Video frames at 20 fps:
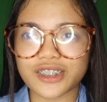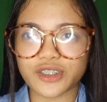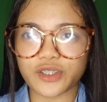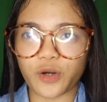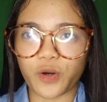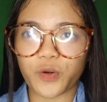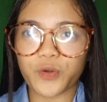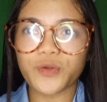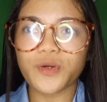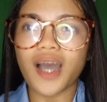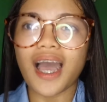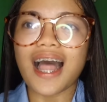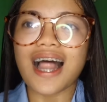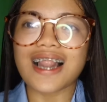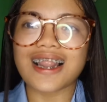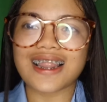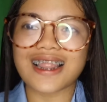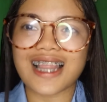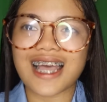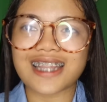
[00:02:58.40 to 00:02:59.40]
So,
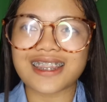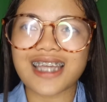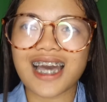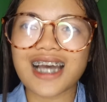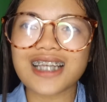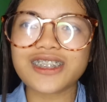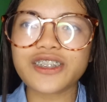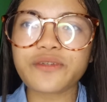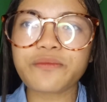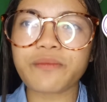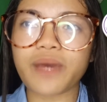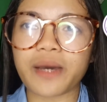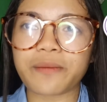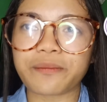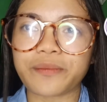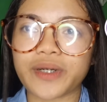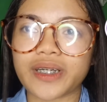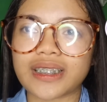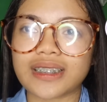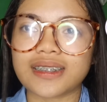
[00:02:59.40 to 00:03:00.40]
let us
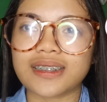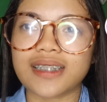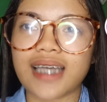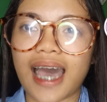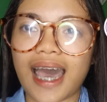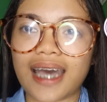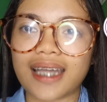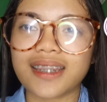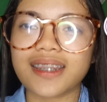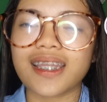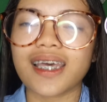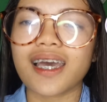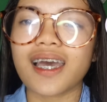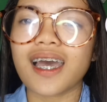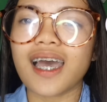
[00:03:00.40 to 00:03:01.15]
remember that